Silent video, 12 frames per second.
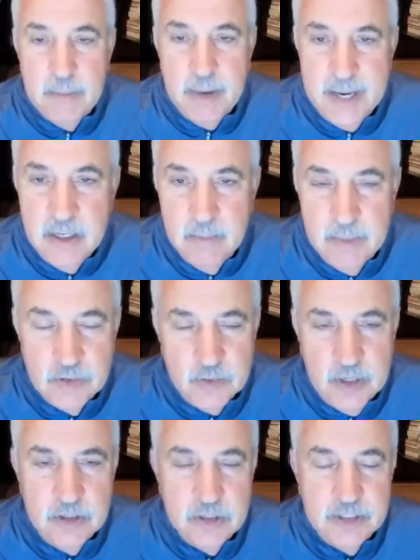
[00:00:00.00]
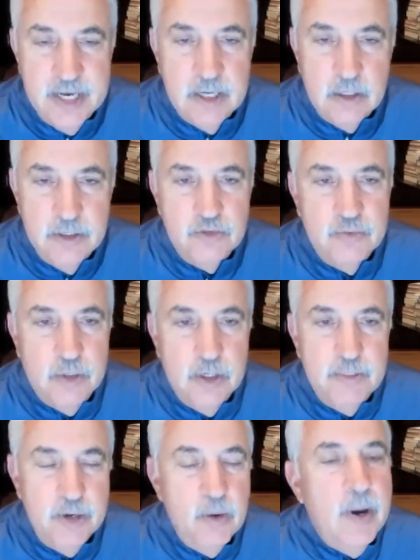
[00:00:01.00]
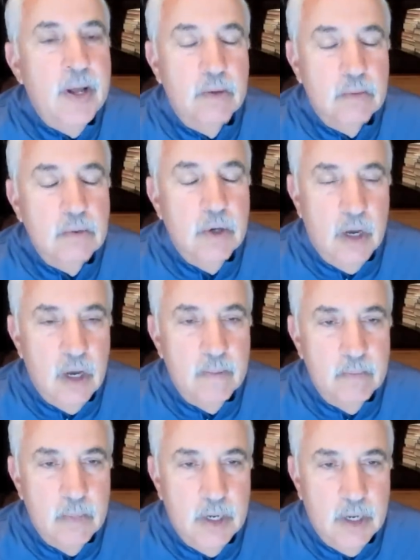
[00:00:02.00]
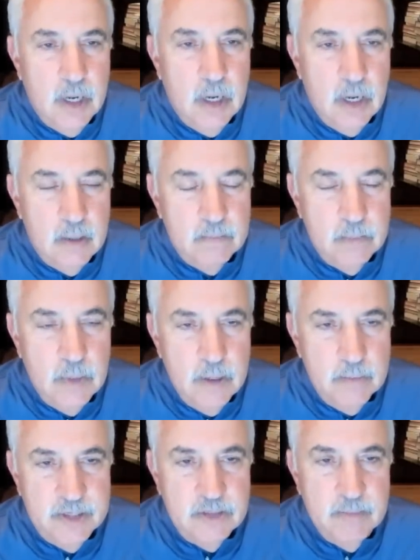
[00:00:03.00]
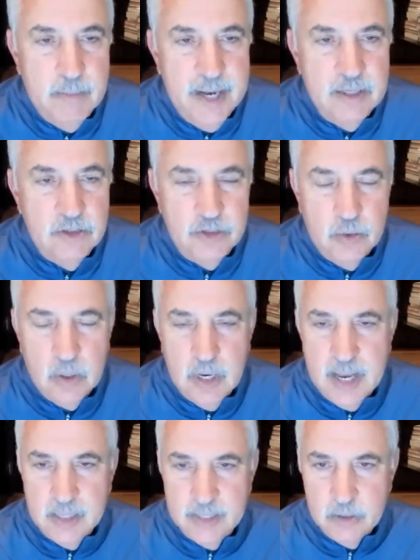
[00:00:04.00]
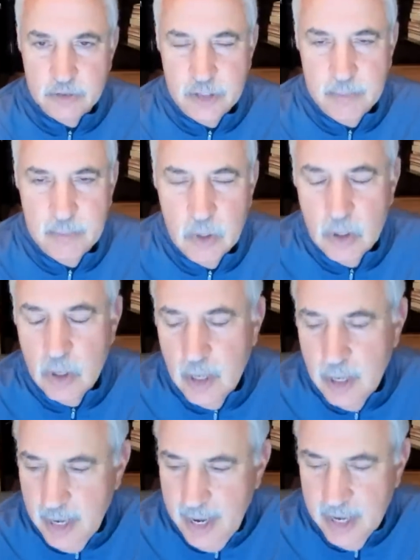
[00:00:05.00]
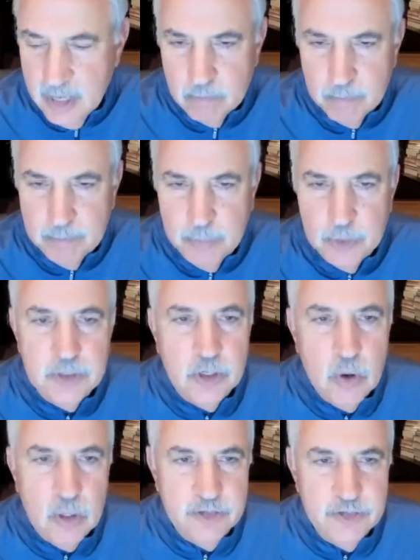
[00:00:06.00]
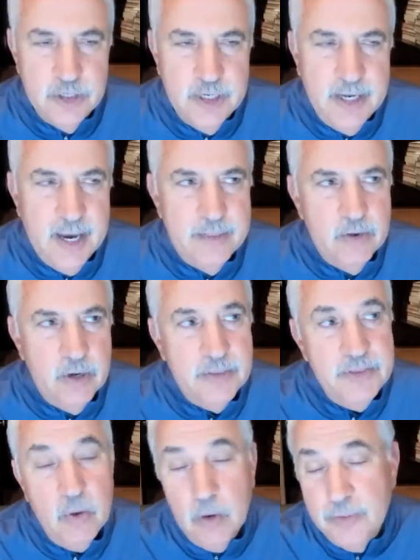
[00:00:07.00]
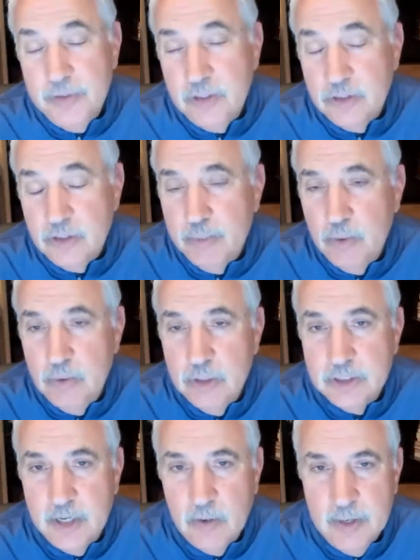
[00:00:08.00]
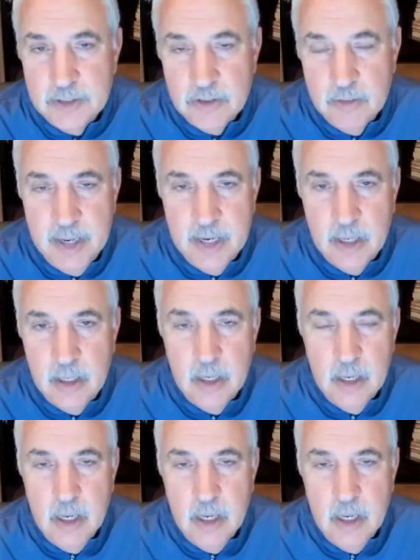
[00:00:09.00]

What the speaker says: the Biden administration has handled this really pretty well. President Biden showed a lot of leadership and put the coalition together. And I think one of the things that Putin has underestimated